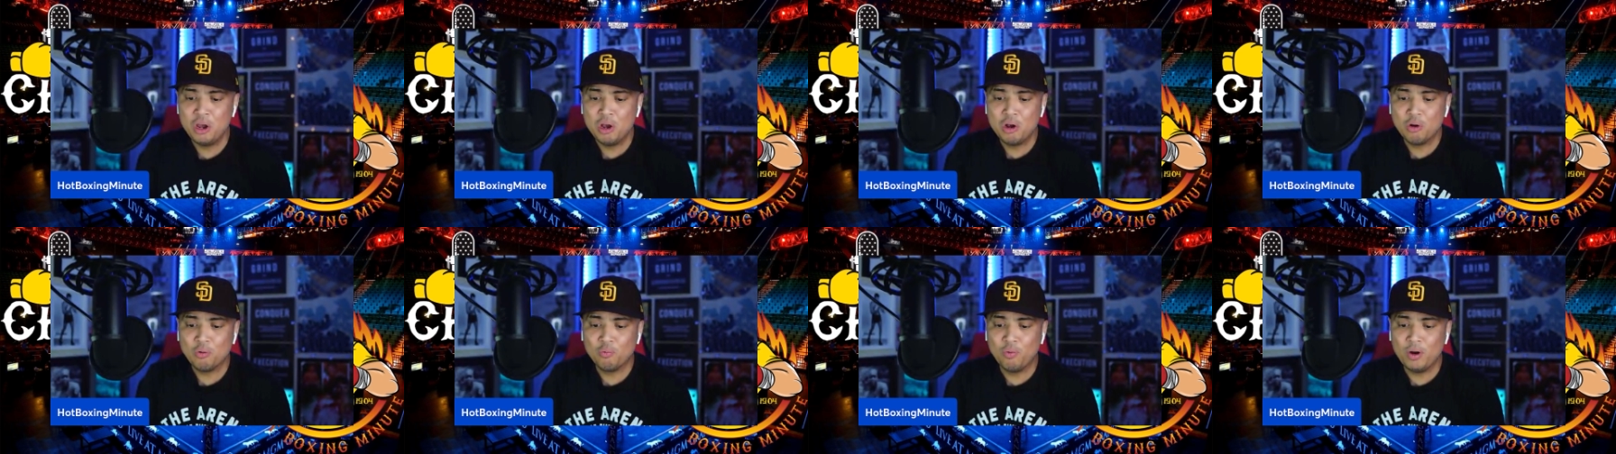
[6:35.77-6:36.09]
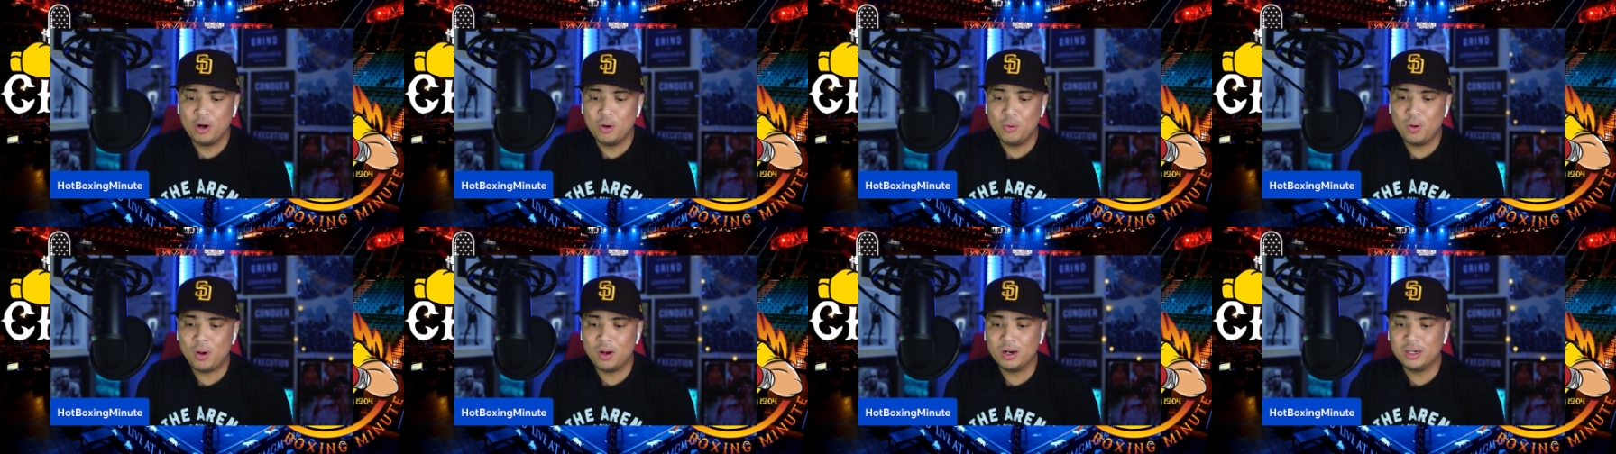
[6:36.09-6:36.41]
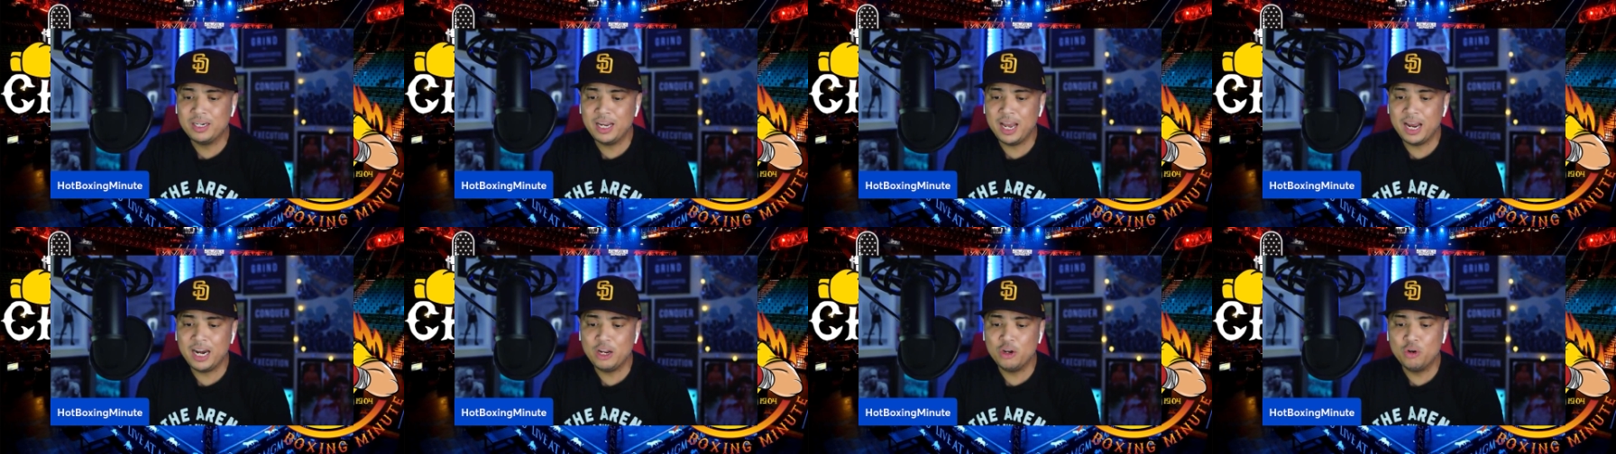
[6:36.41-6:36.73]
Ringwalk
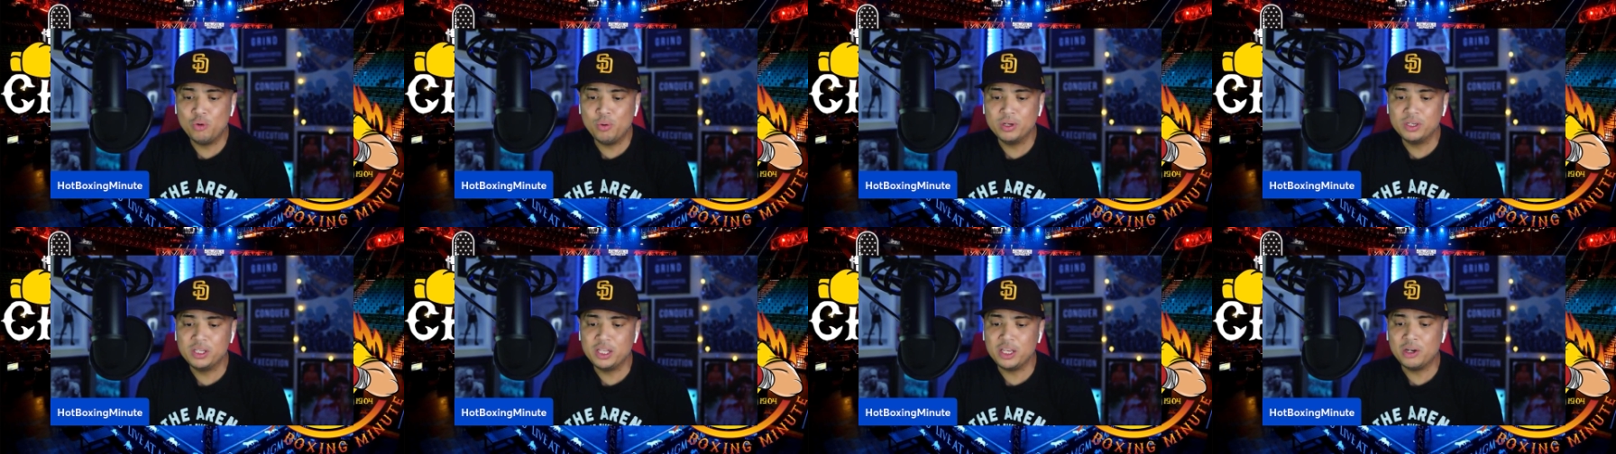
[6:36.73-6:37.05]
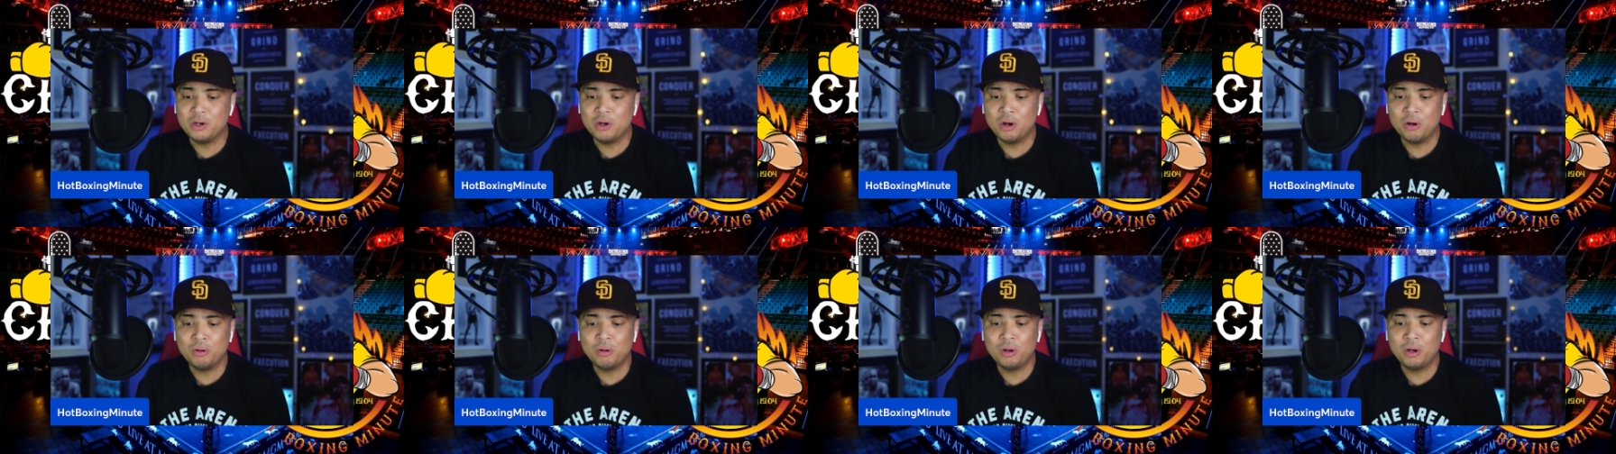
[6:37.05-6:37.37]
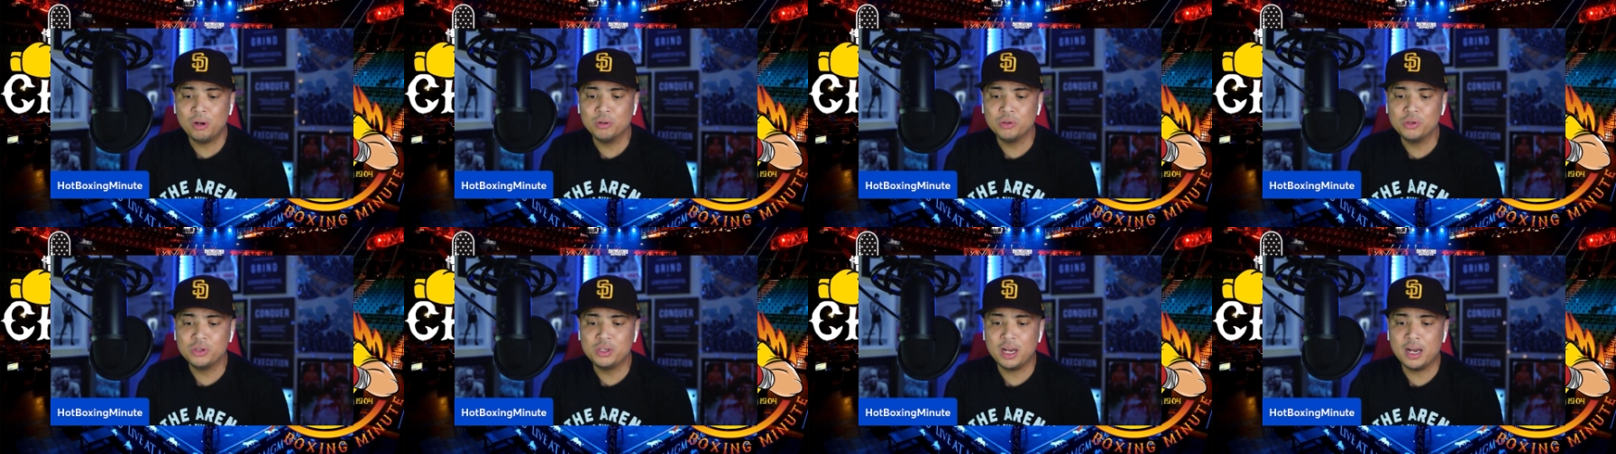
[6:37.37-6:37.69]
Danny, who is the
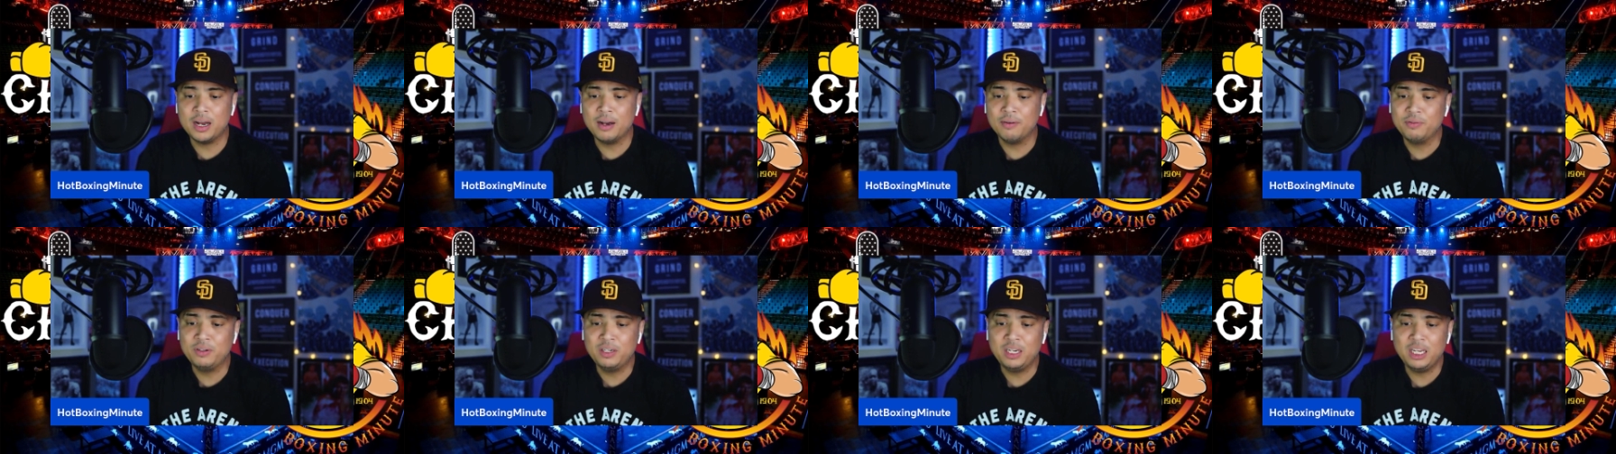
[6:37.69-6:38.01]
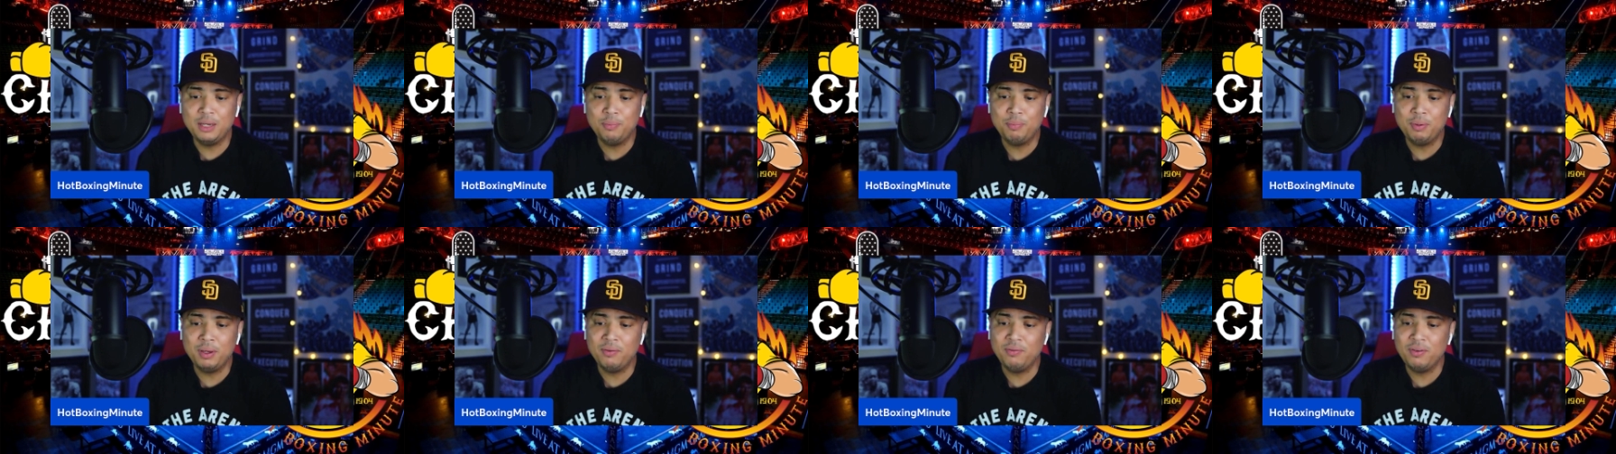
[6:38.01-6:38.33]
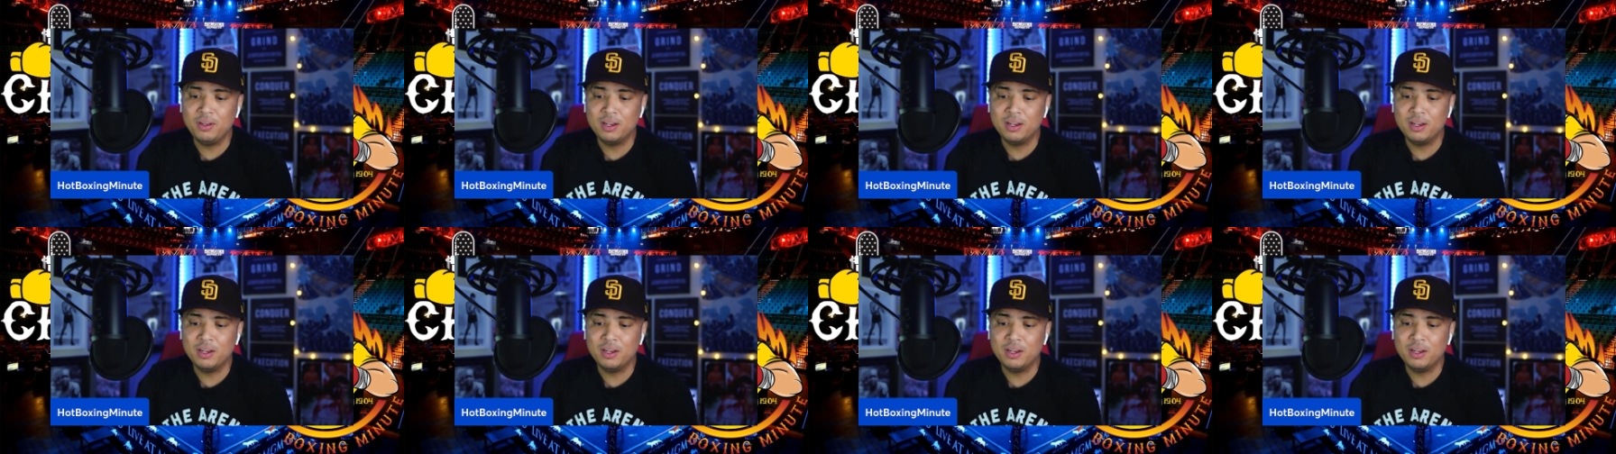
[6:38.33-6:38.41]
co-host of TBV,